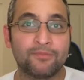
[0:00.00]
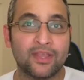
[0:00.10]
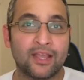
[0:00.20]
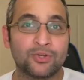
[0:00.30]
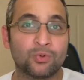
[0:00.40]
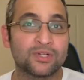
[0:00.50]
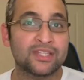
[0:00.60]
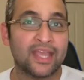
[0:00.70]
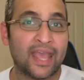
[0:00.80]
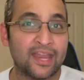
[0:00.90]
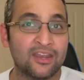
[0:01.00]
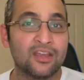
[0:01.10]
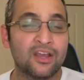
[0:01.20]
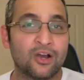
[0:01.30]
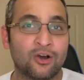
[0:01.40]
And towards the end
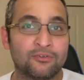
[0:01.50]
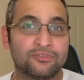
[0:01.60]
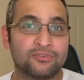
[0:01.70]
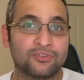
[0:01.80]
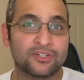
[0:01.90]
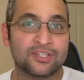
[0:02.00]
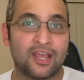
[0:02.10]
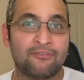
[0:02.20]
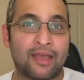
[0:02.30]
of the first half,